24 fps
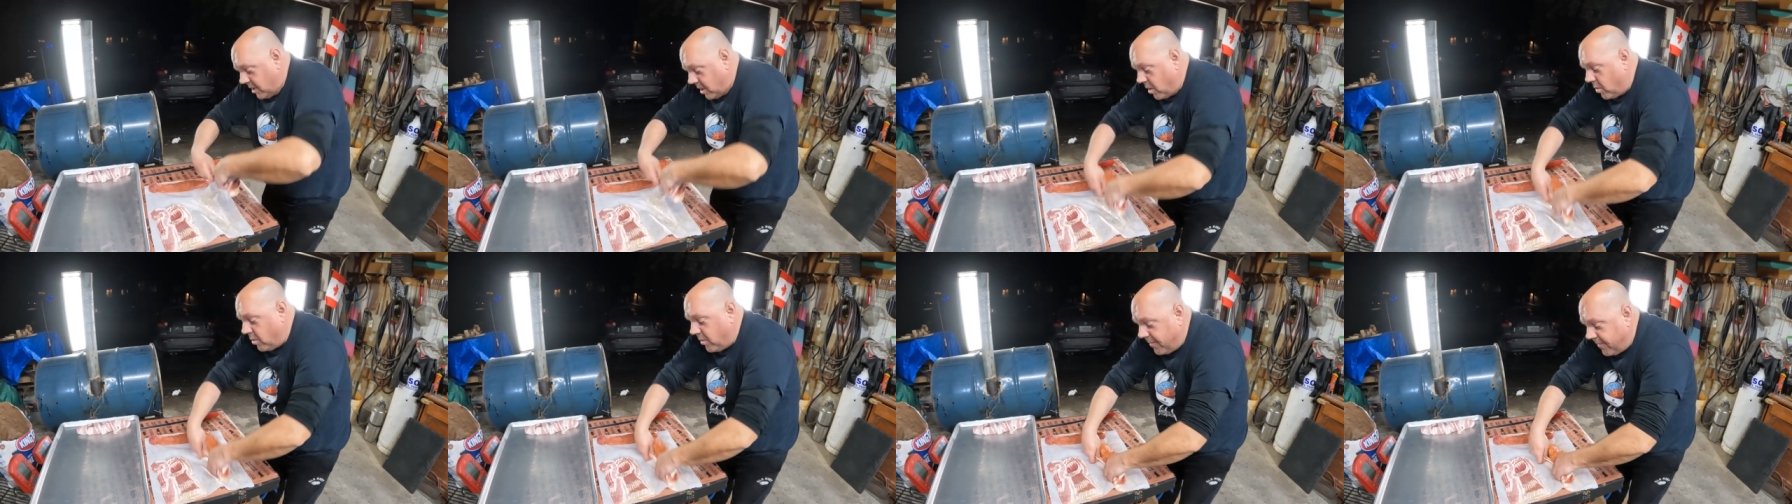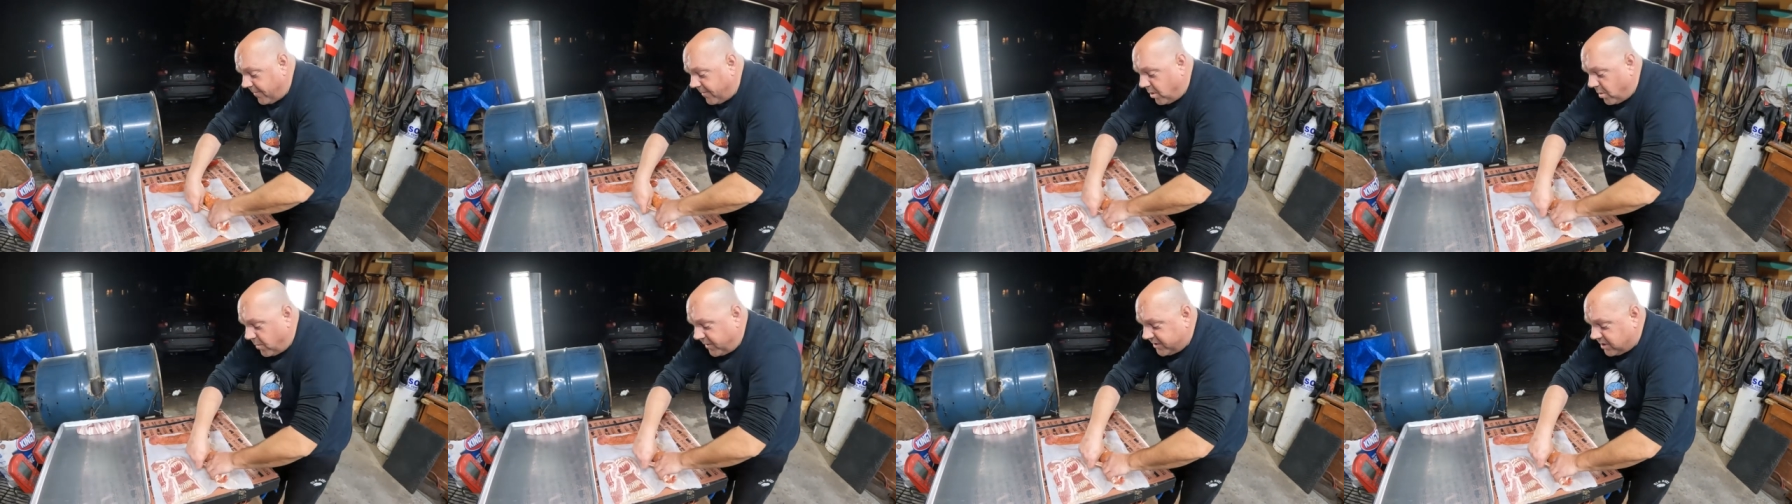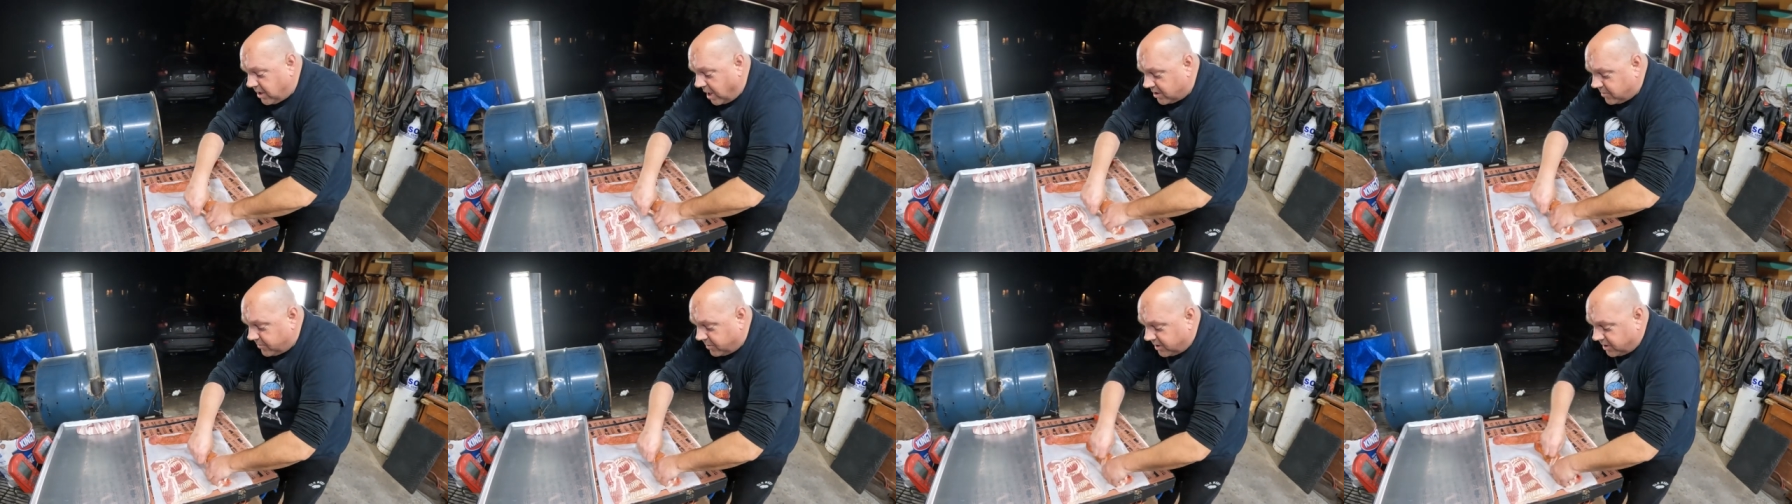Or remember what we
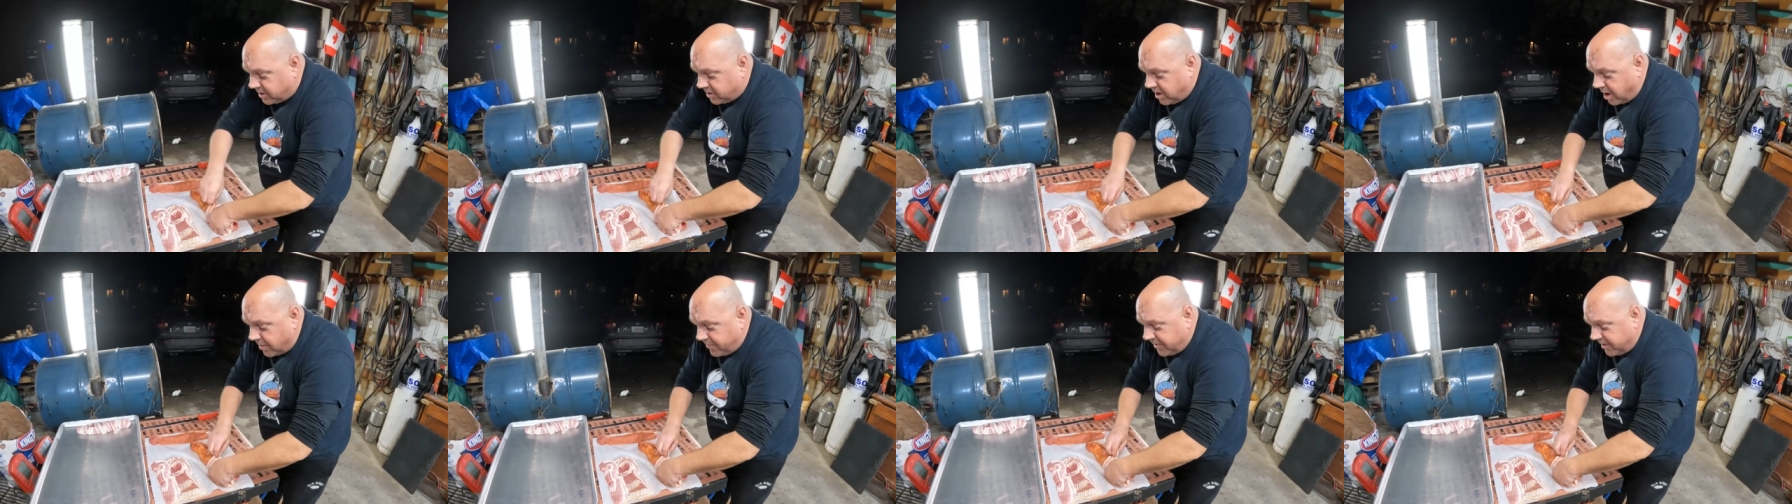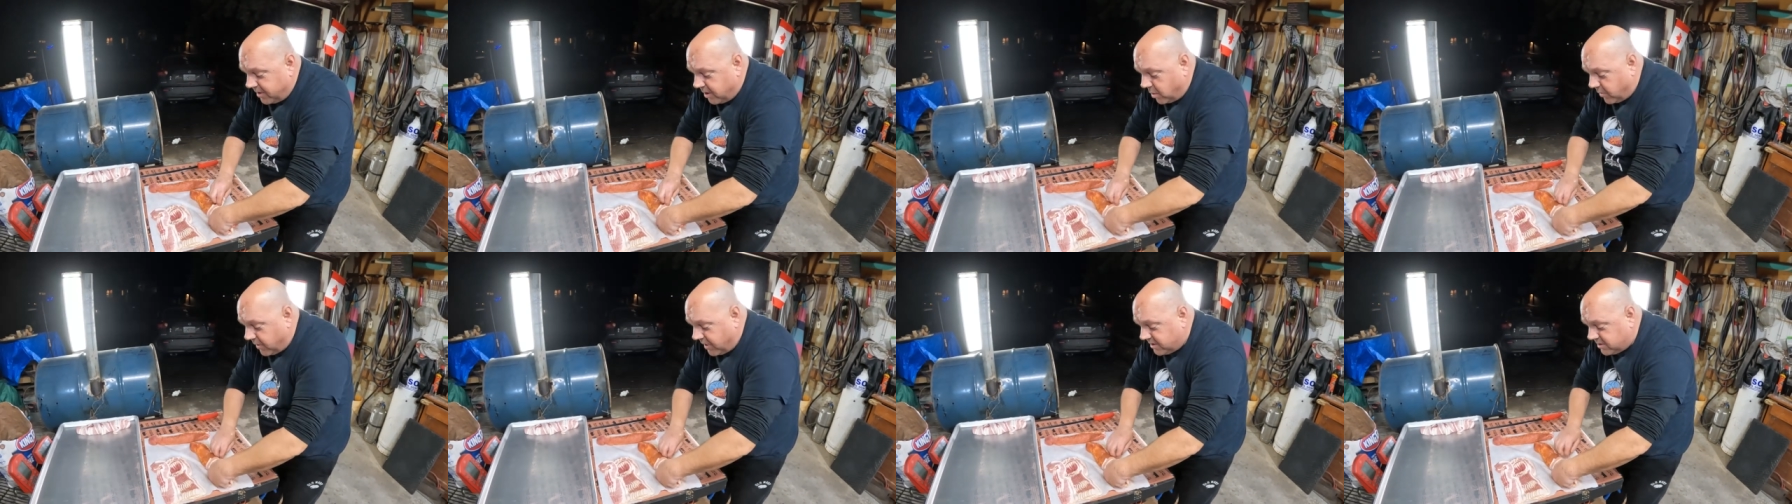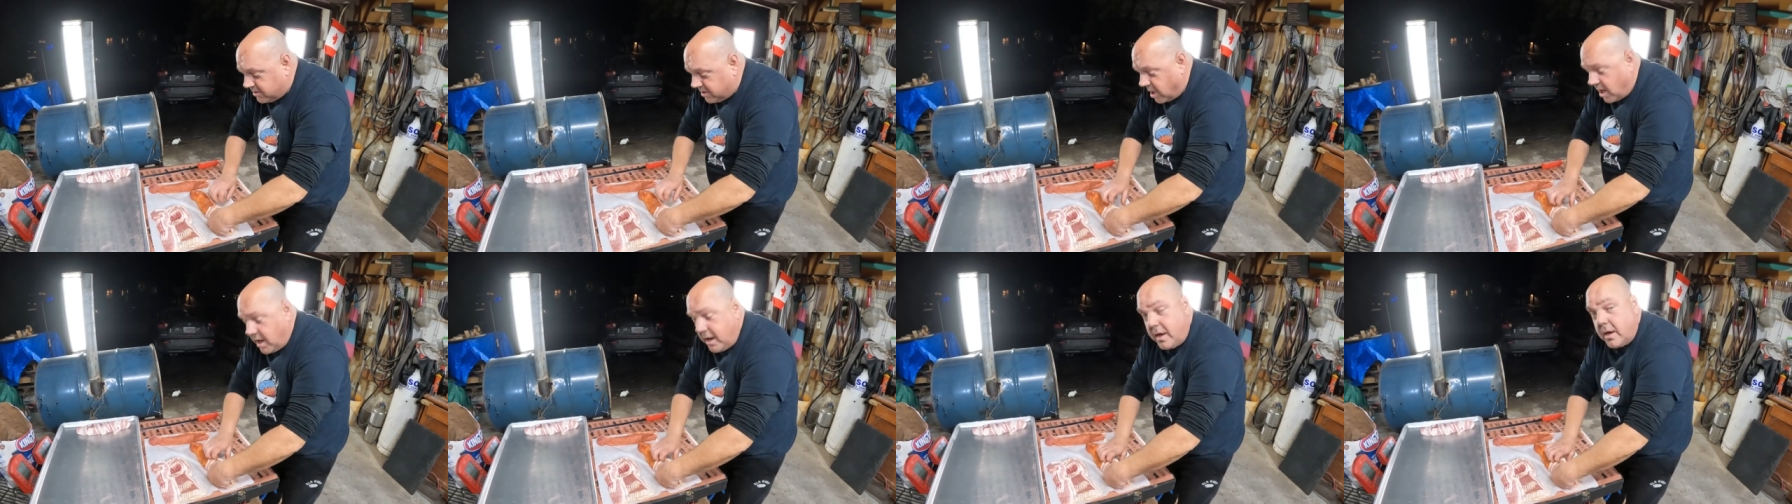talked about at the top of the hill when I
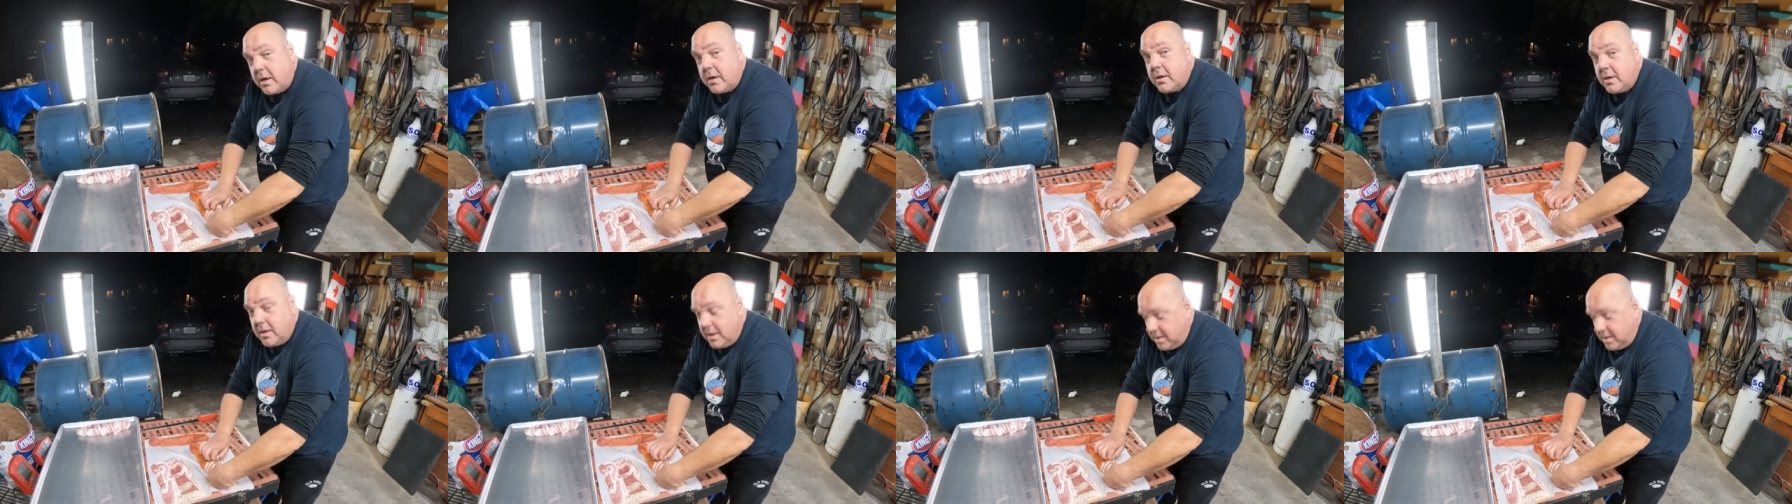saw you?